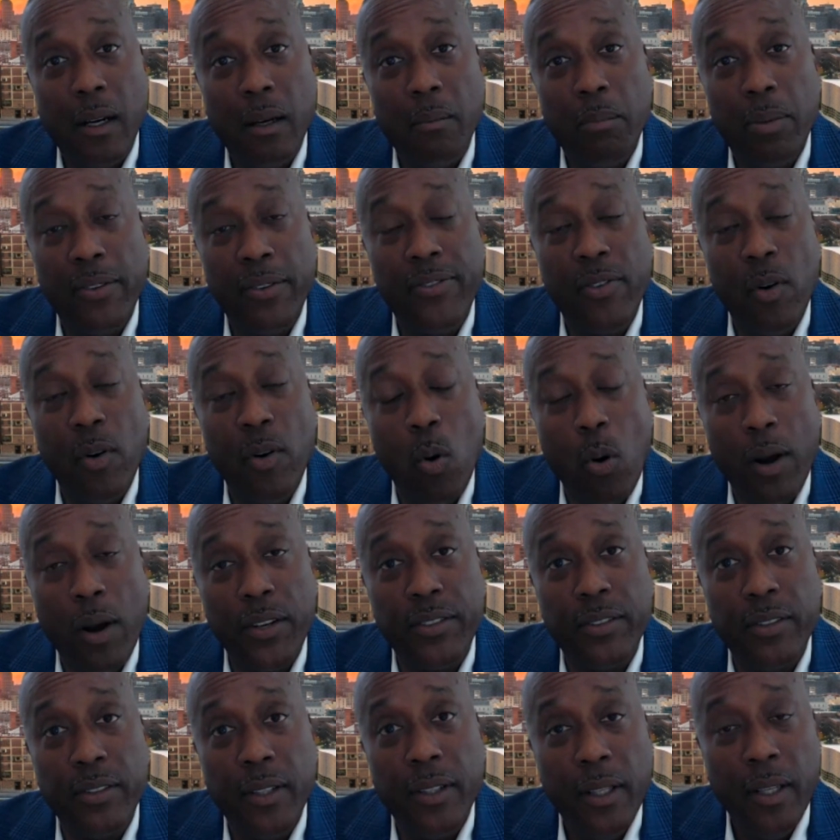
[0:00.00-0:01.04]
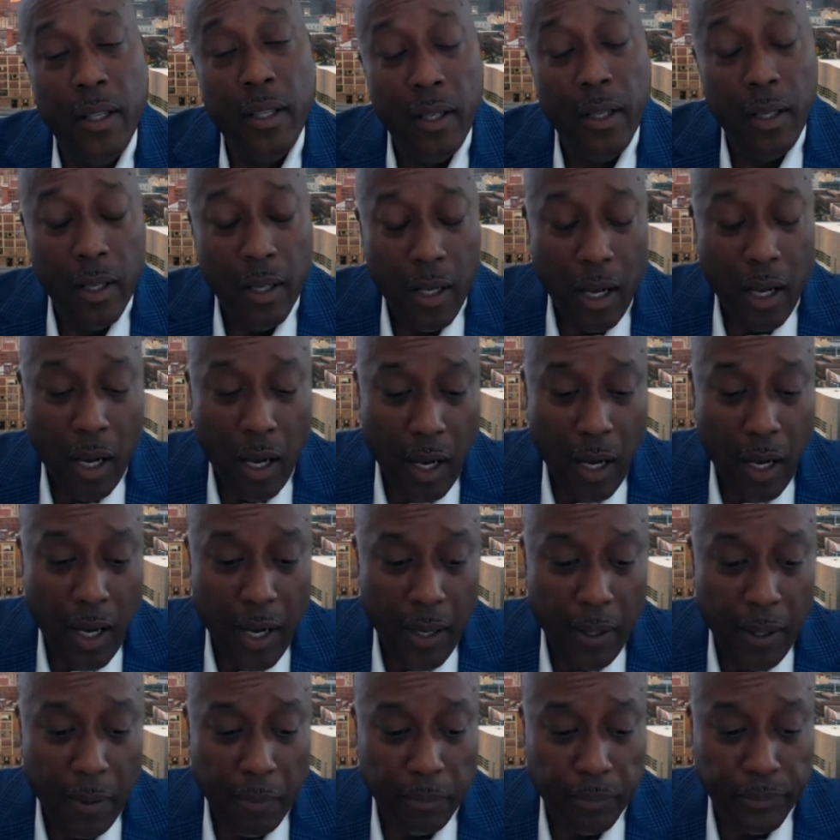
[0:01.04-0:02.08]
before us
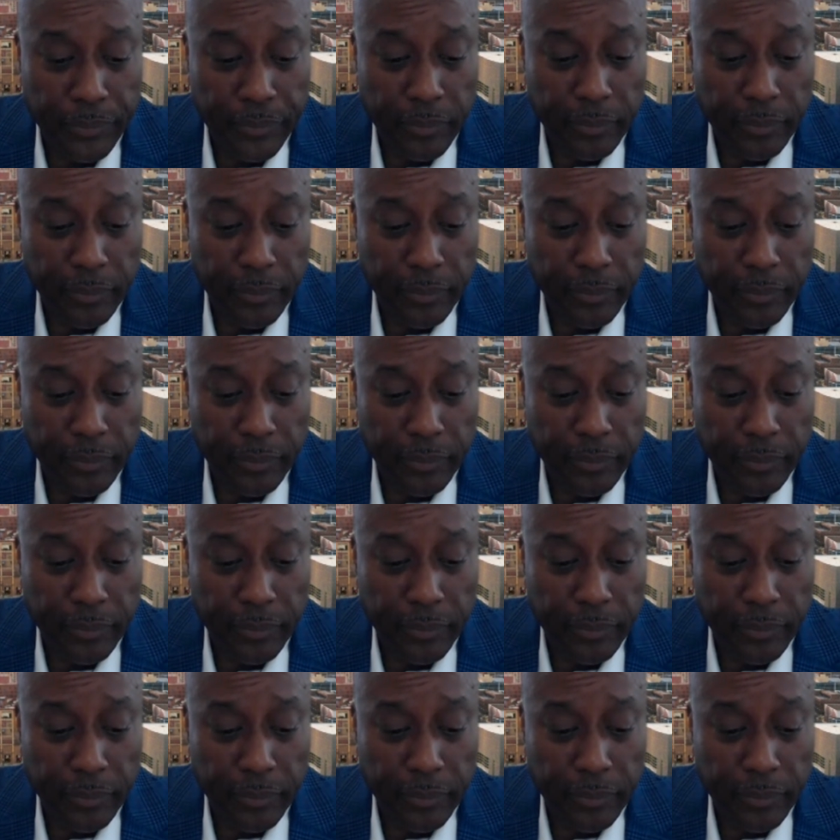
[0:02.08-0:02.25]
um,